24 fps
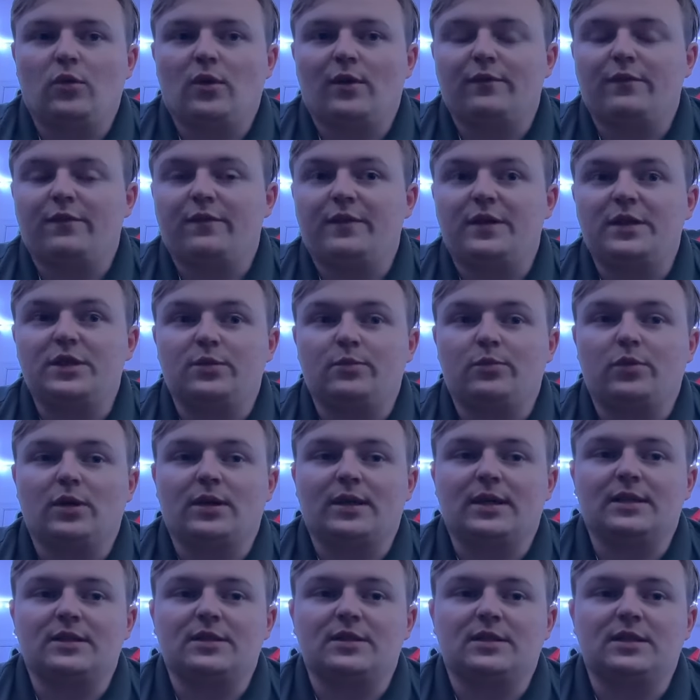on Facebook
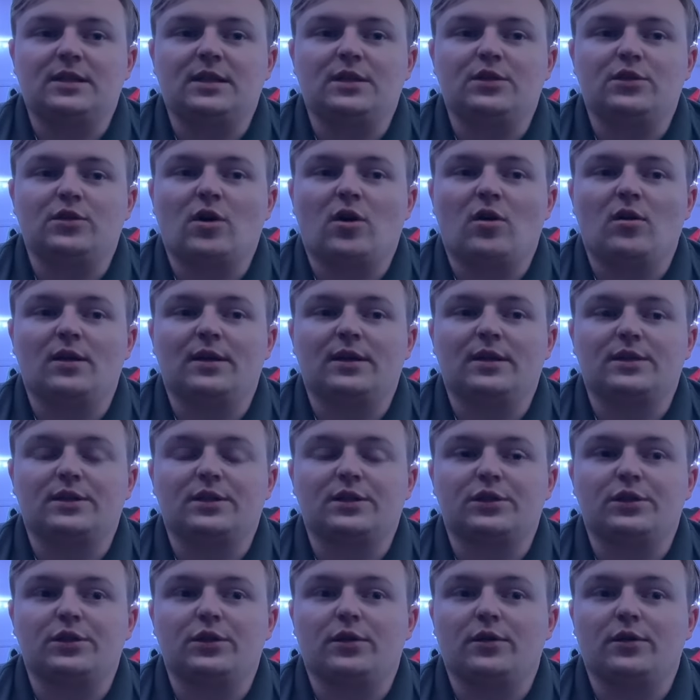and see he's calling us a